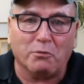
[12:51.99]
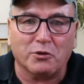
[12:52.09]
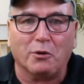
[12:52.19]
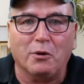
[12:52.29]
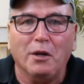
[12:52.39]

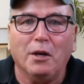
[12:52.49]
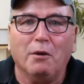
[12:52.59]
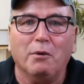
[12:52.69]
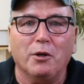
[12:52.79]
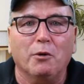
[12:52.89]
So
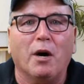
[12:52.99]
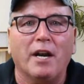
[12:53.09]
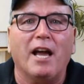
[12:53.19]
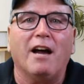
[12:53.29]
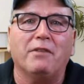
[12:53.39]
we do want
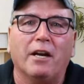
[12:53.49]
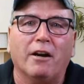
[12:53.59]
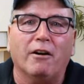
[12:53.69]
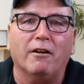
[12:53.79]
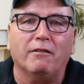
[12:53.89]
to have the
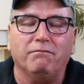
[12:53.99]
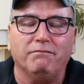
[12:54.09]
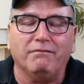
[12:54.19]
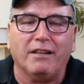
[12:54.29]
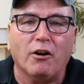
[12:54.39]
air
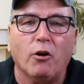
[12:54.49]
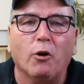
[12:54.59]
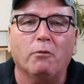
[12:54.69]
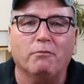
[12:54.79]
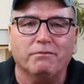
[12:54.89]
in our
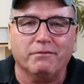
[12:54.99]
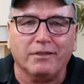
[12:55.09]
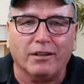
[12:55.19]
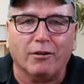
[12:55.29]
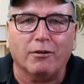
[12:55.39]
home,
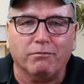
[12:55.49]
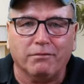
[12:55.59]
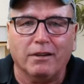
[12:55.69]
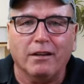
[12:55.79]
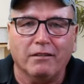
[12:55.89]
you know,
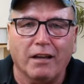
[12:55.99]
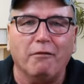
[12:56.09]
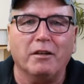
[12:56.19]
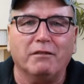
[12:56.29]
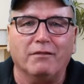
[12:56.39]

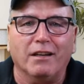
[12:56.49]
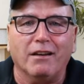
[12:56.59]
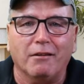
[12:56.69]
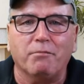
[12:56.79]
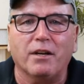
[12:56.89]
that we
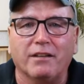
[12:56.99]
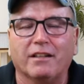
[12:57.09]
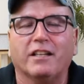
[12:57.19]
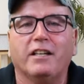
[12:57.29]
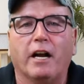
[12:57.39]
breathe in
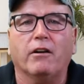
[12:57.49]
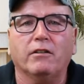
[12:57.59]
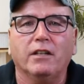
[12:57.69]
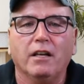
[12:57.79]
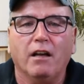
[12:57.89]
clean air.